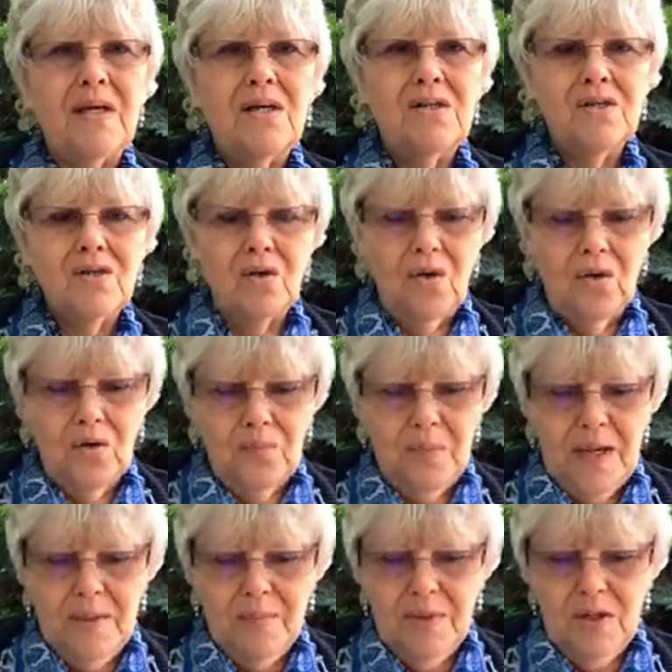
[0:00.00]
So
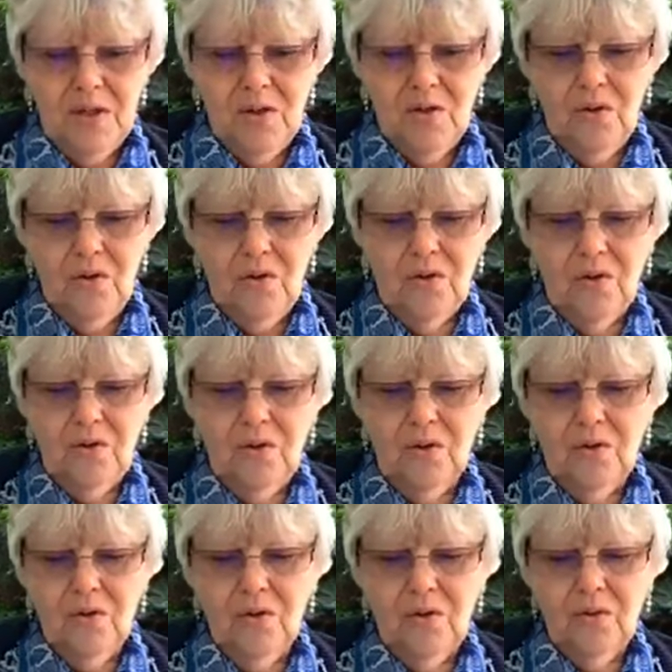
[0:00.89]
maybe you're,
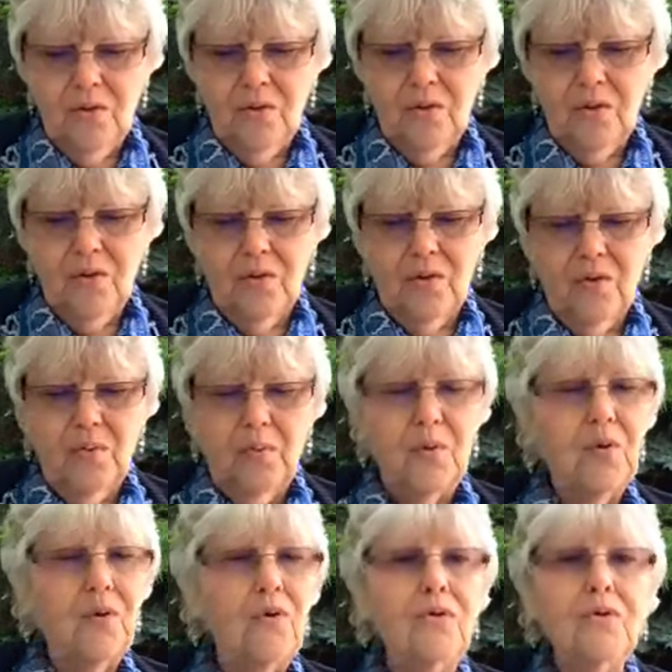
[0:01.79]
you're, the
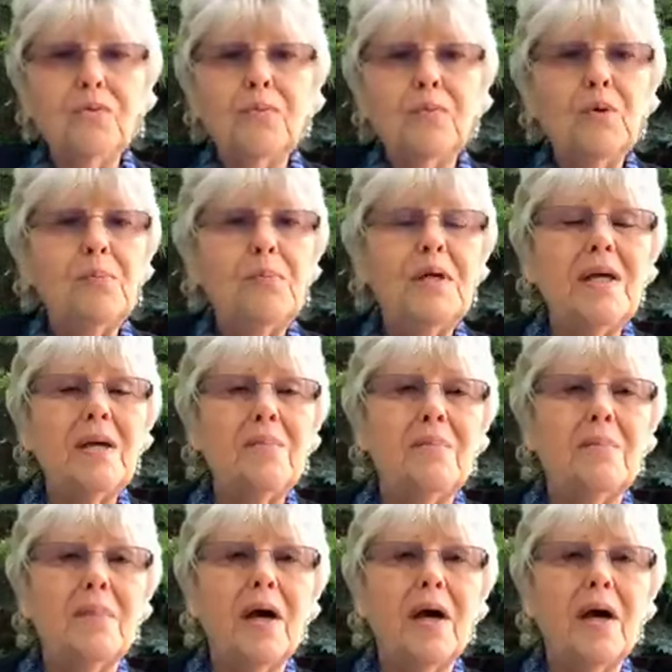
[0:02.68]
world would be a,